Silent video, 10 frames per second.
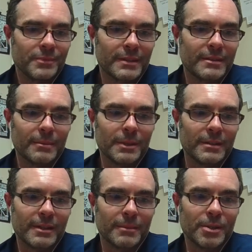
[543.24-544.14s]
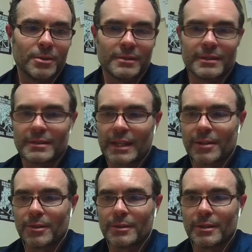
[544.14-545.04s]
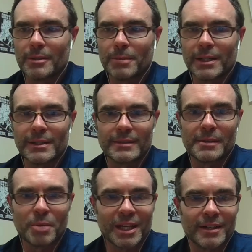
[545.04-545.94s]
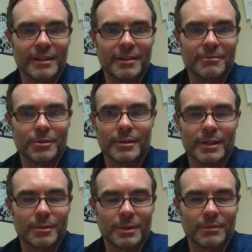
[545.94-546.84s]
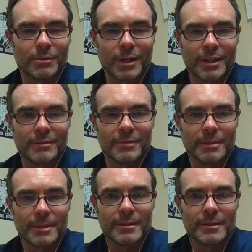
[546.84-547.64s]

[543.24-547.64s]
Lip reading: somebody who was a stakeholder or policymaker in Florida would have wanted from